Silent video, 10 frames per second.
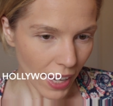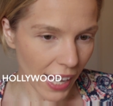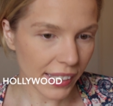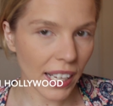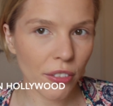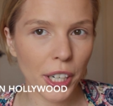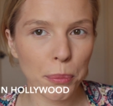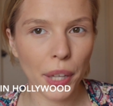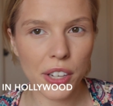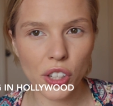I love wearing
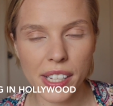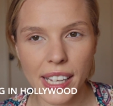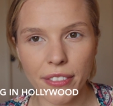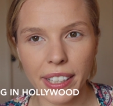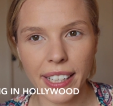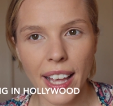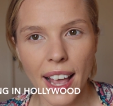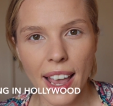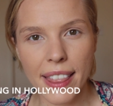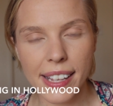blush because I feel like
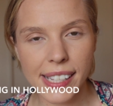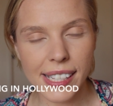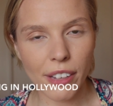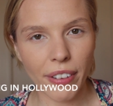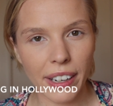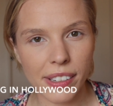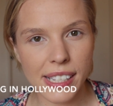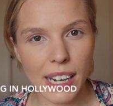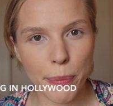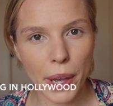this is the final
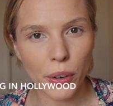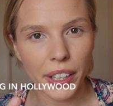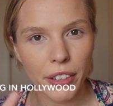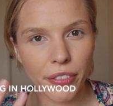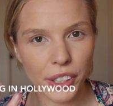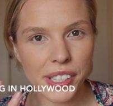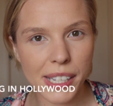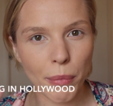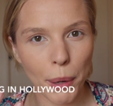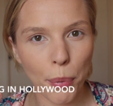step that really fills
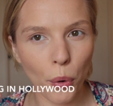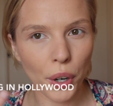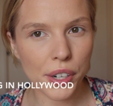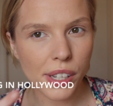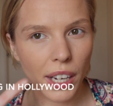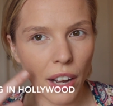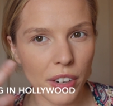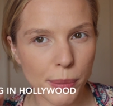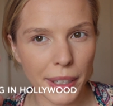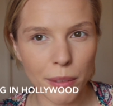in my pores and
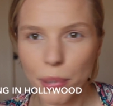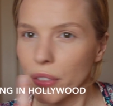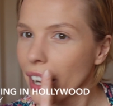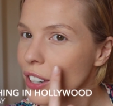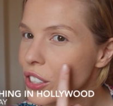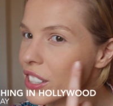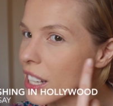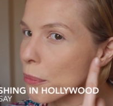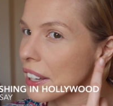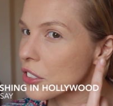covers my imperfections
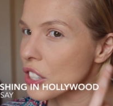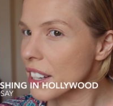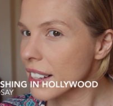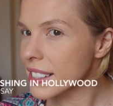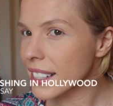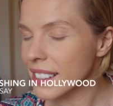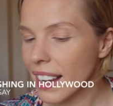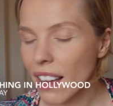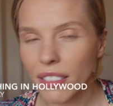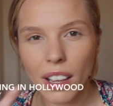on my cheeks, because I
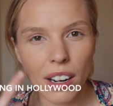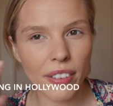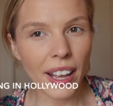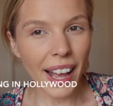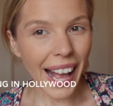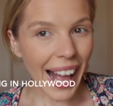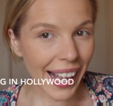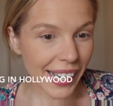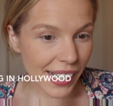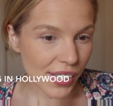have a lot of
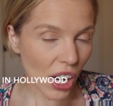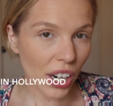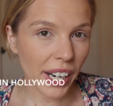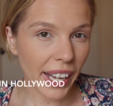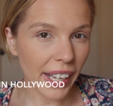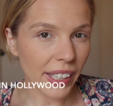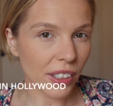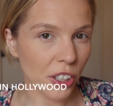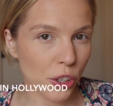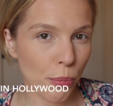acne scarring and
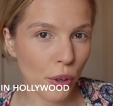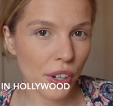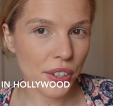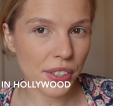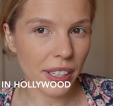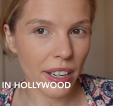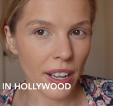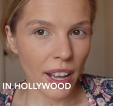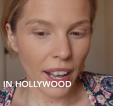large pores, and